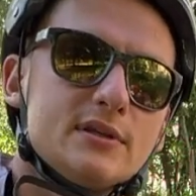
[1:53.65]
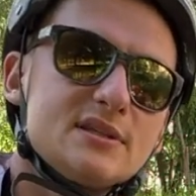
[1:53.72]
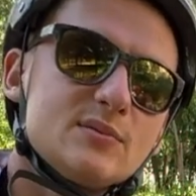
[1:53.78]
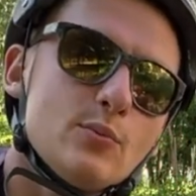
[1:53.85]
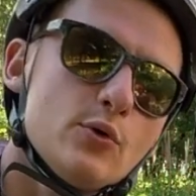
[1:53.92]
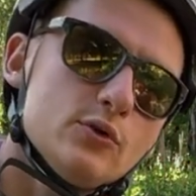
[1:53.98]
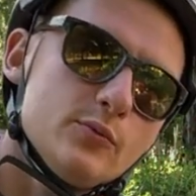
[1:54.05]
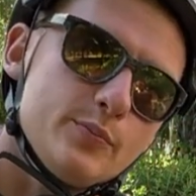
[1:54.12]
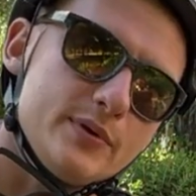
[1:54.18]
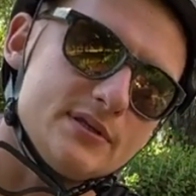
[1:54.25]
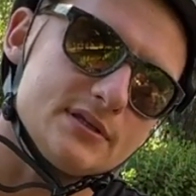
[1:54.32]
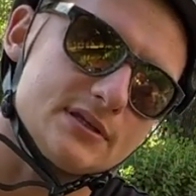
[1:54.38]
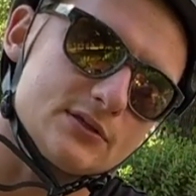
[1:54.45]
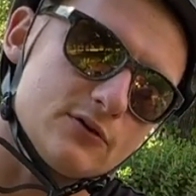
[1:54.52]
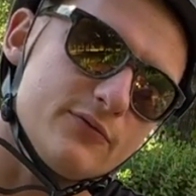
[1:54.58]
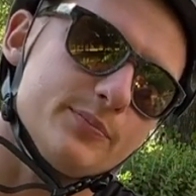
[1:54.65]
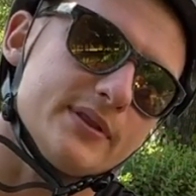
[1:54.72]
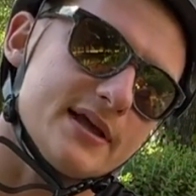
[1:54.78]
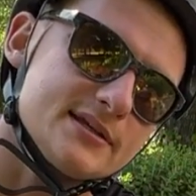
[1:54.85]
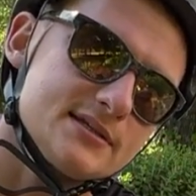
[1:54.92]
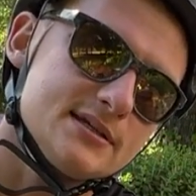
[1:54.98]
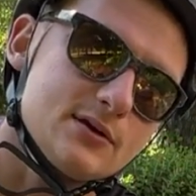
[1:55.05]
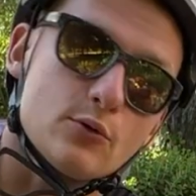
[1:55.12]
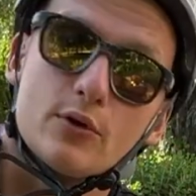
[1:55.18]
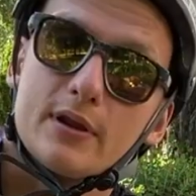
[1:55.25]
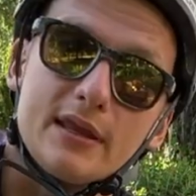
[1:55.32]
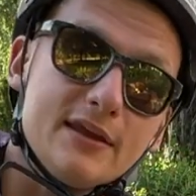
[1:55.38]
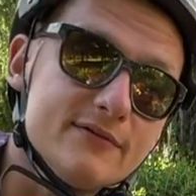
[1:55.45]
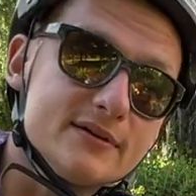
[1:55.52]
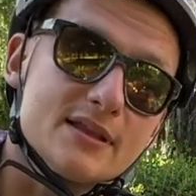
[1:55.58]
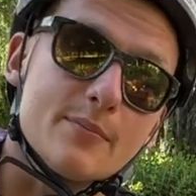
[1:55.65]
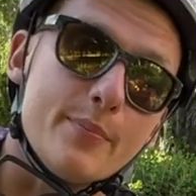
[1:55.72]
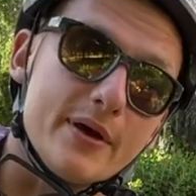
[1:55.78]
small pieces of plastic or even